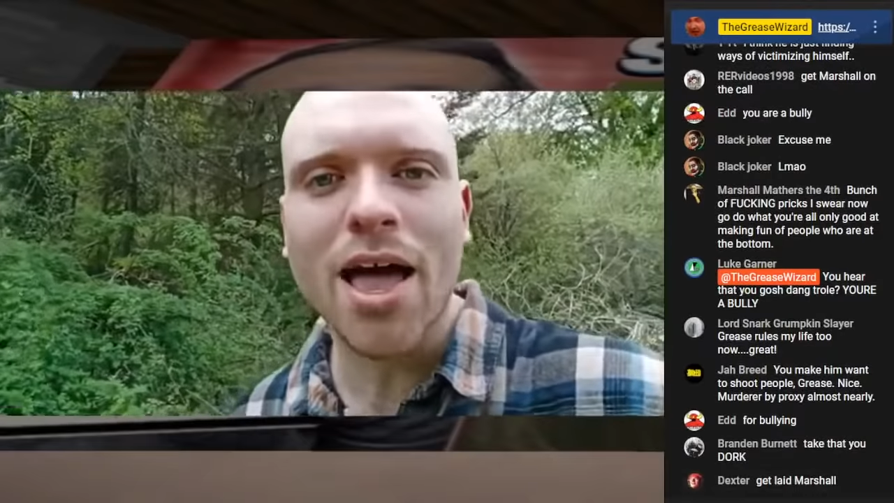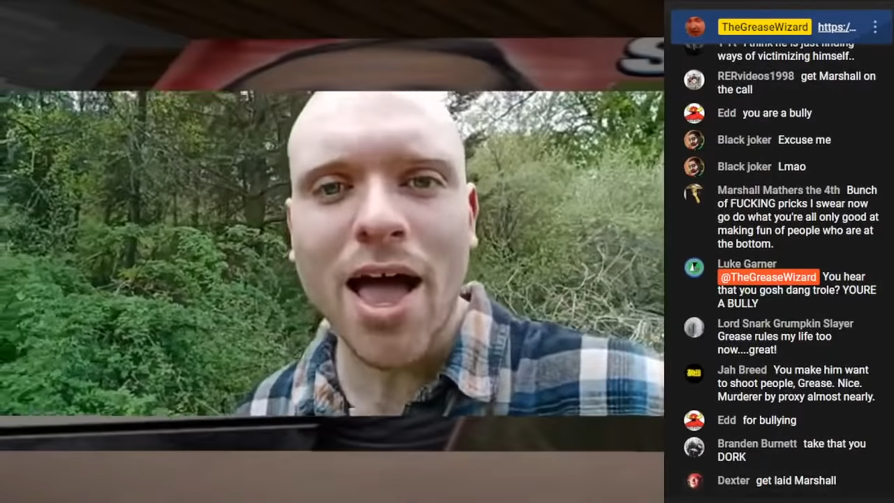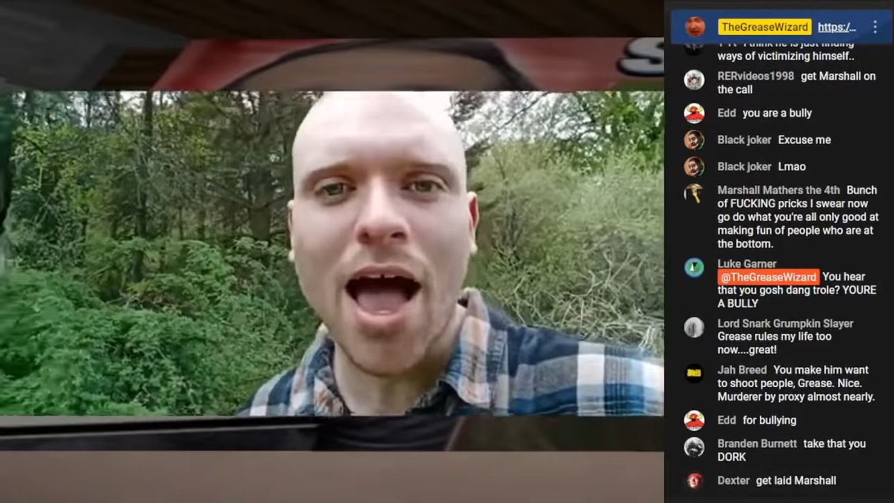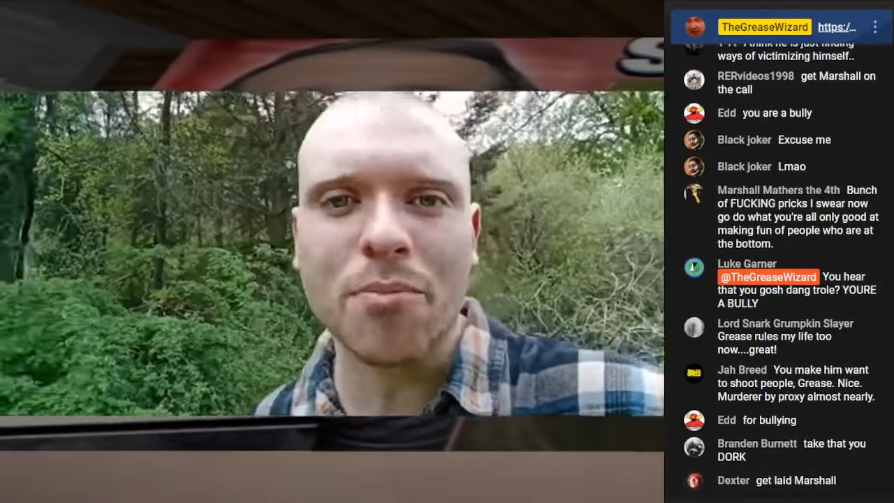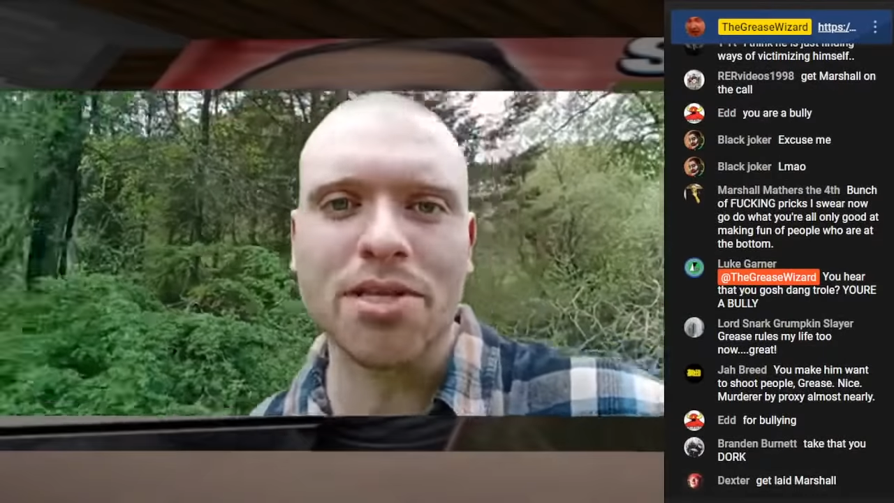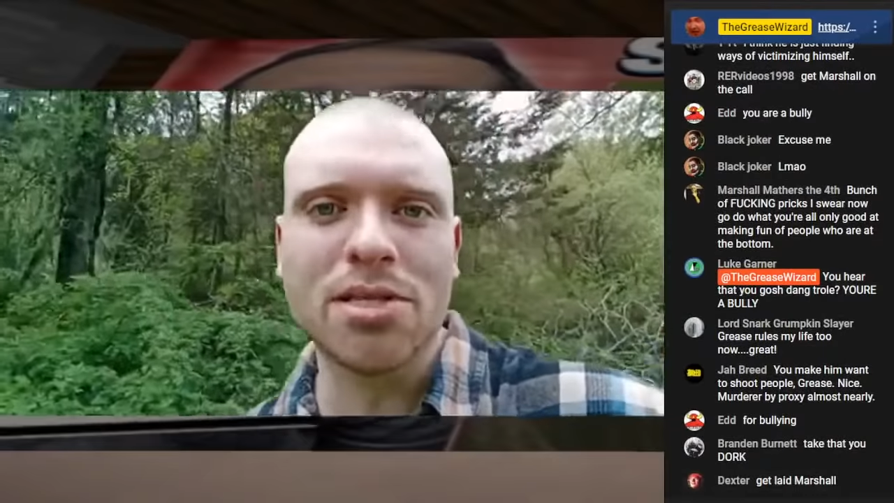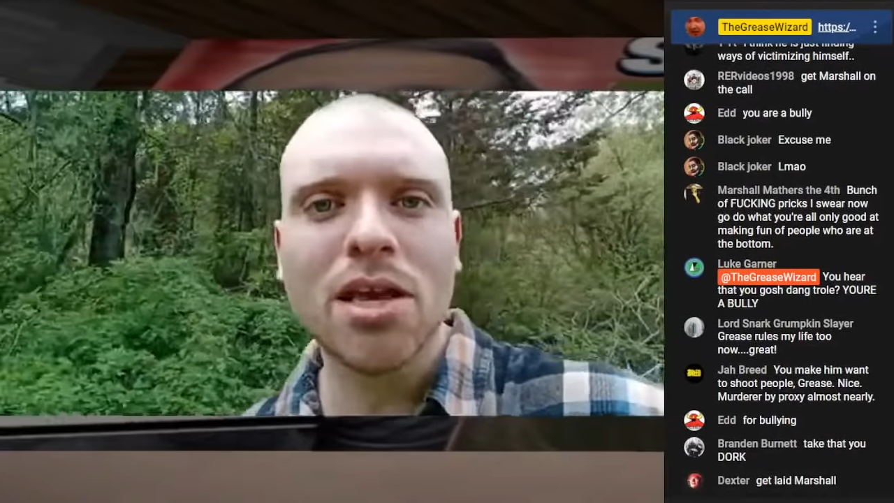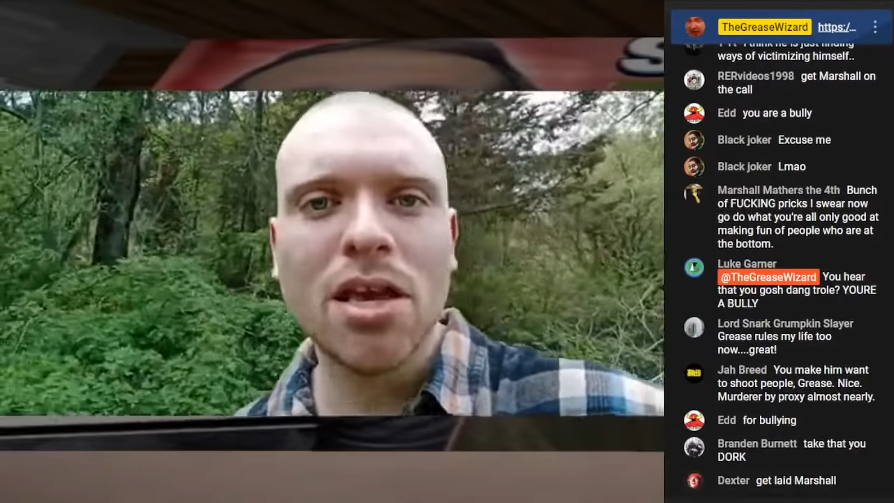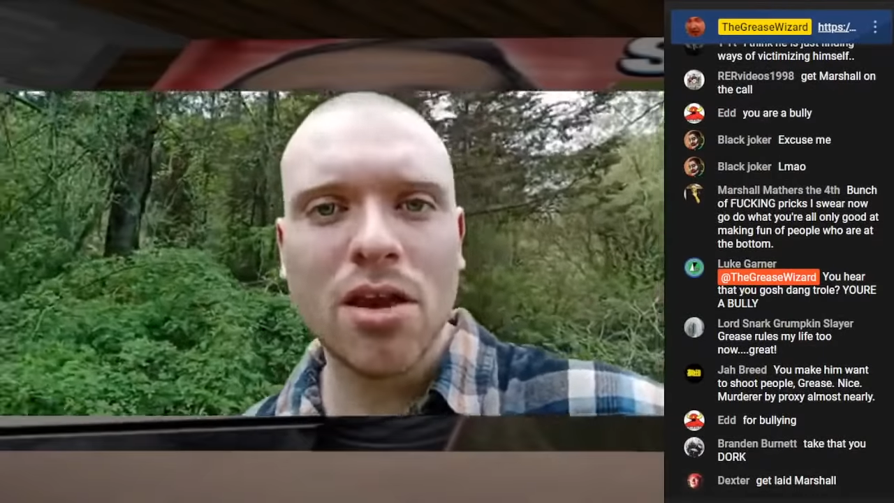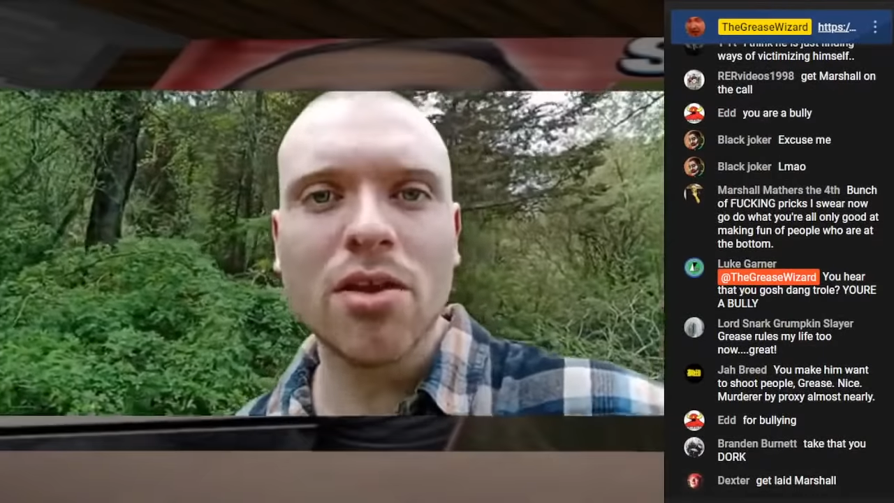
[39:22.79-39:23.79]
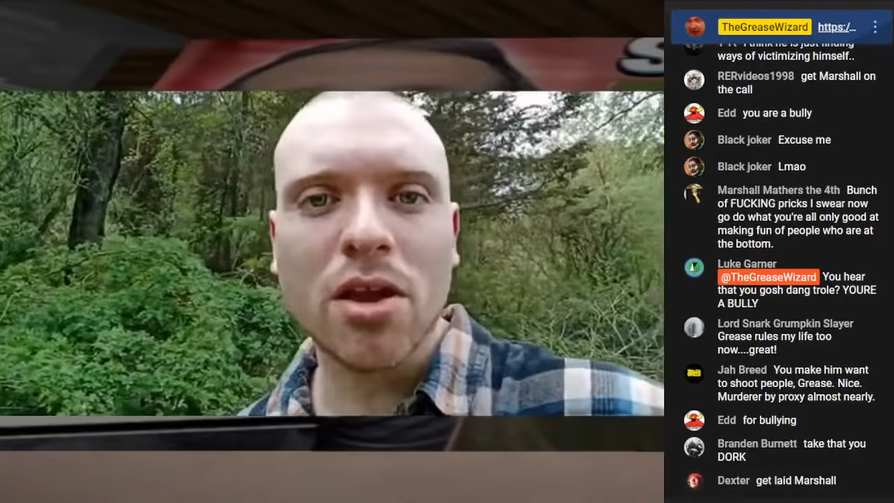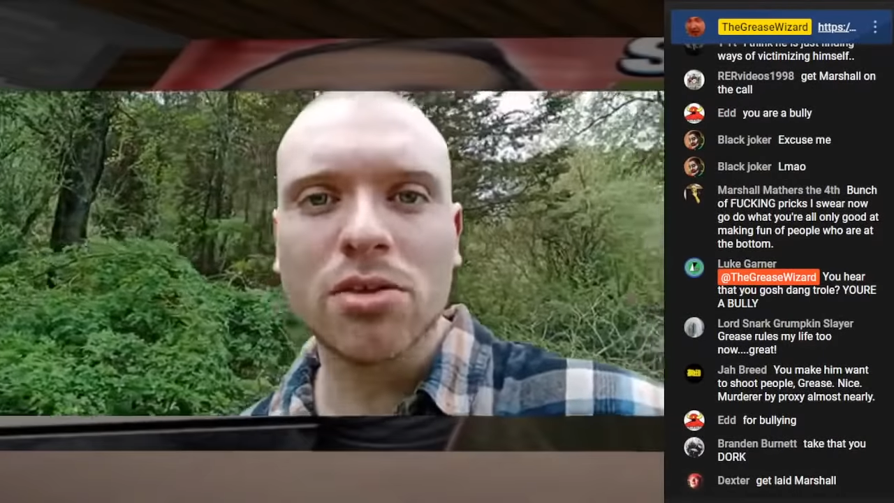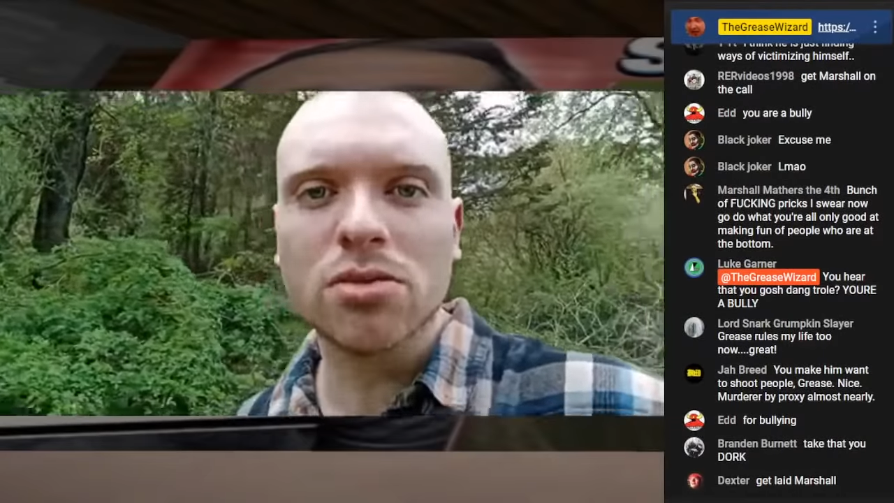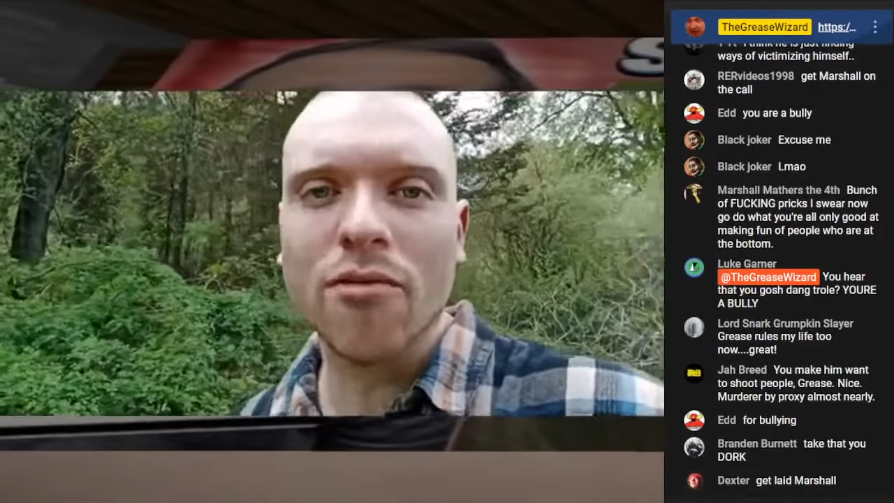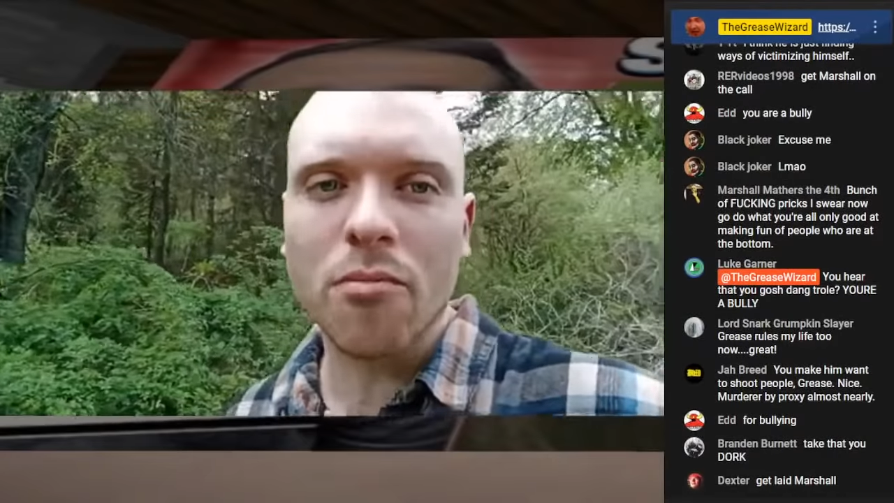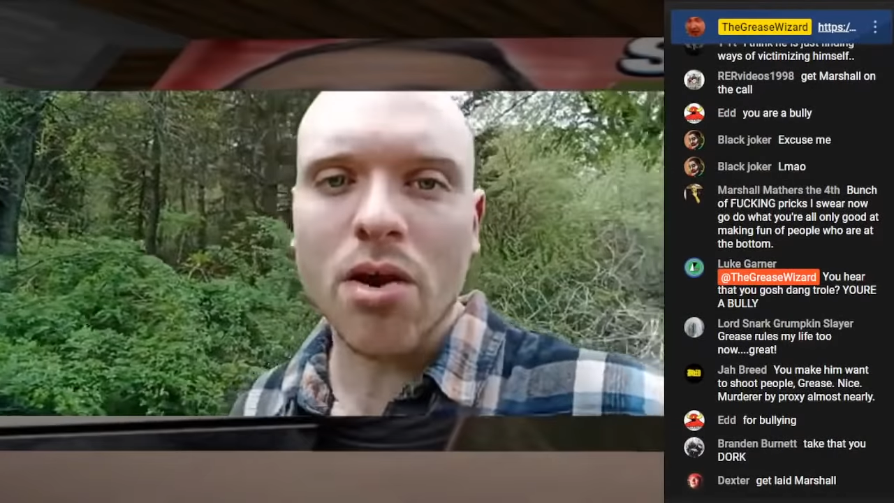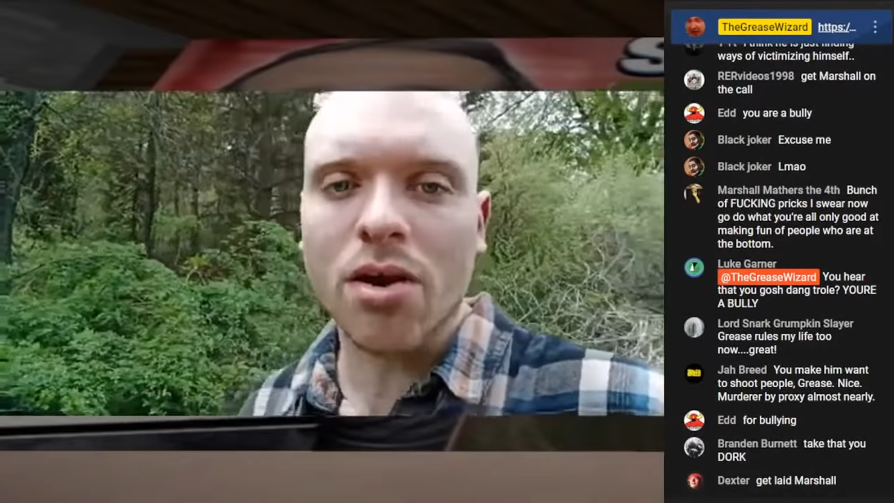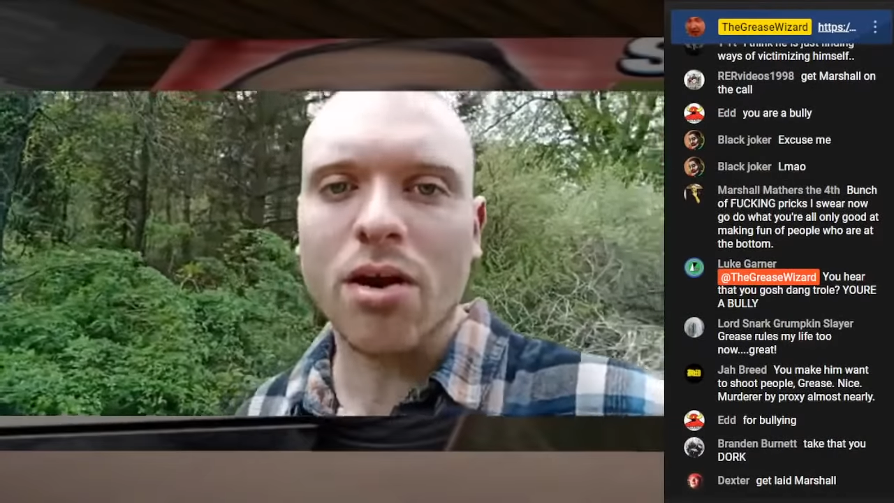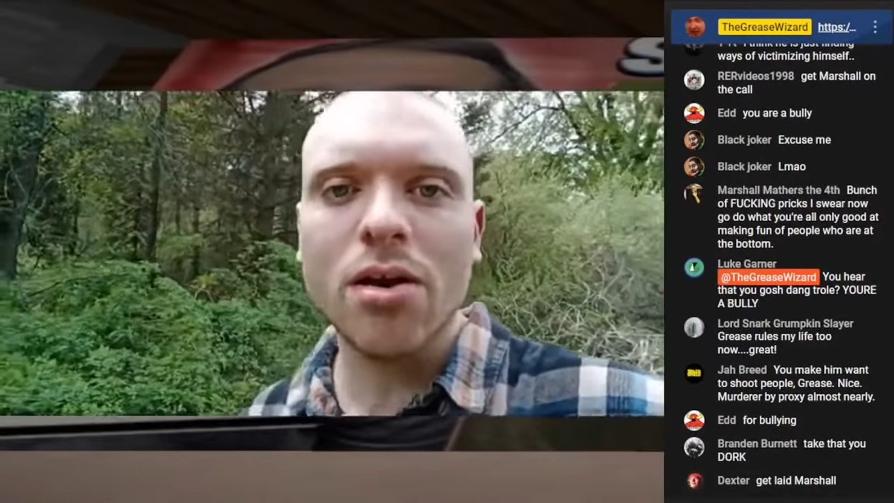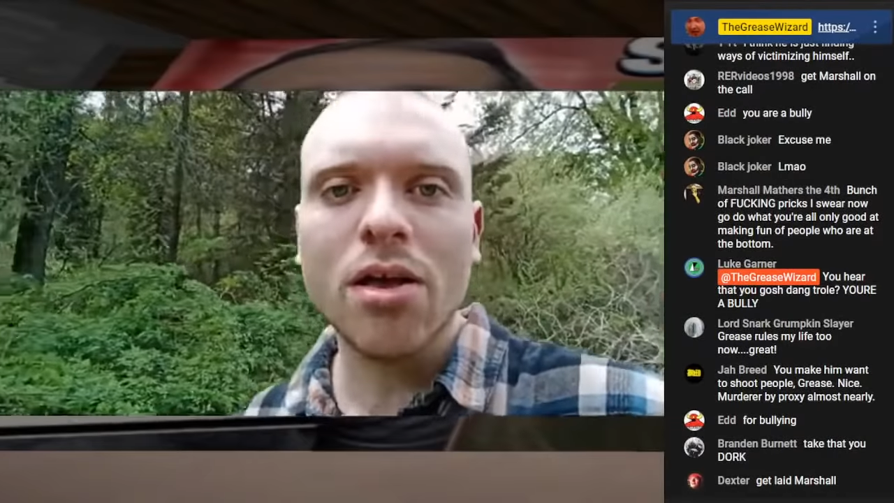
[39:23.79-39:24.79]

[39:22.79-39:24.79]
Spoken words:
that happens here in the country of America.